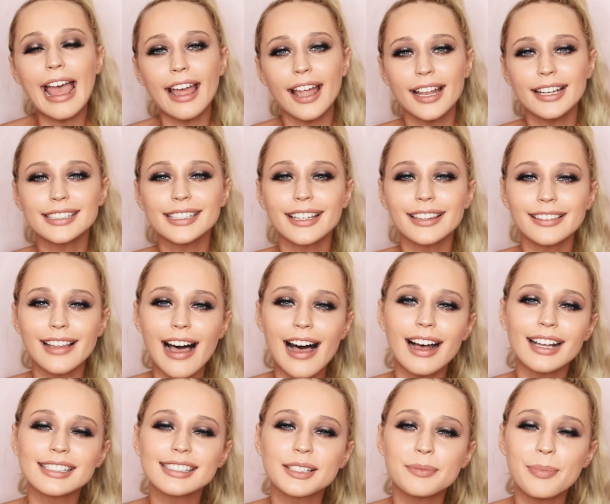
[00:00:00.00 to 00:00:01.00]
And
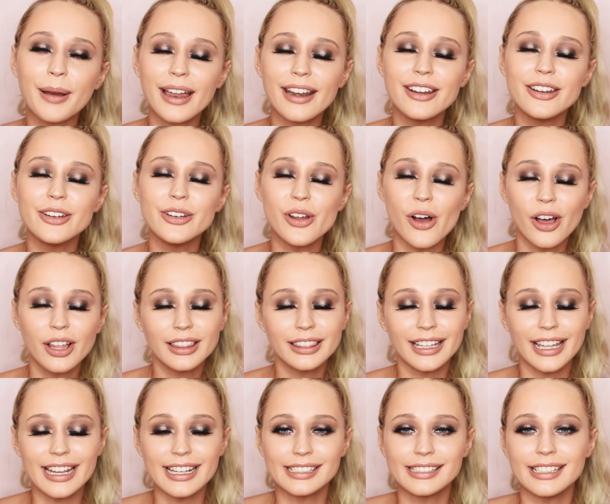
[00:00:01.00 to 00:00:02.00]
last but not
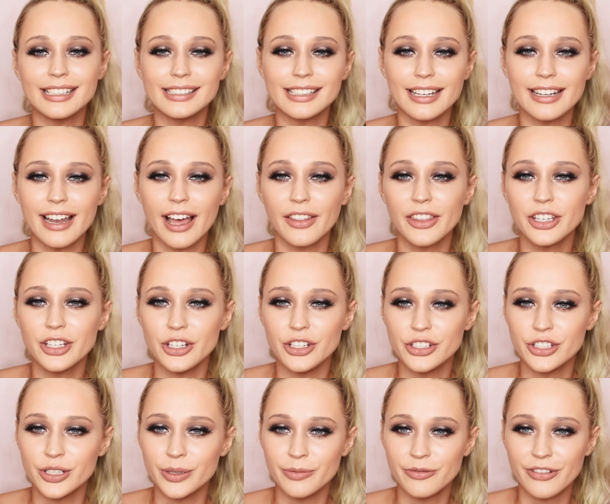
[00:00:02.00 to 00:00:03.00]
least is another
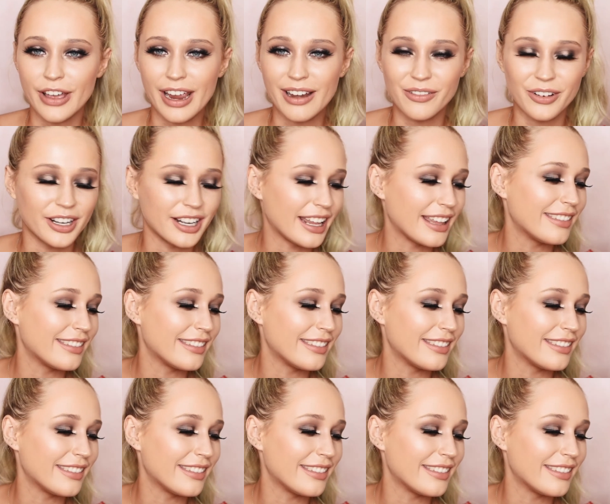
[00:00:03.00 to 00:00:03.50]
YouTube favourite,